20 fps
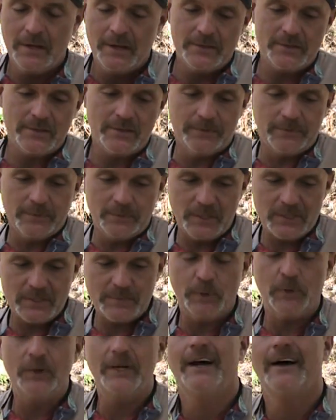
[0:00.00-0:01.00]
So from this
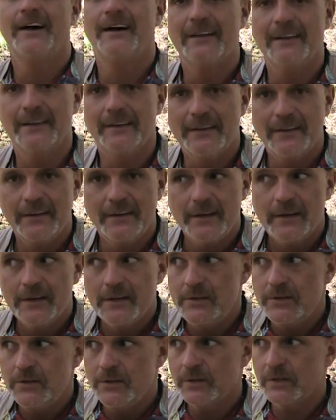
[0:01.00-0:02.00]
point on,
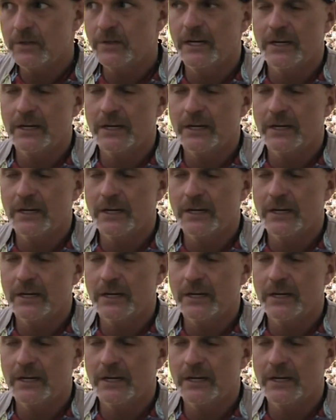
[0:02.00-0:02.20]
you could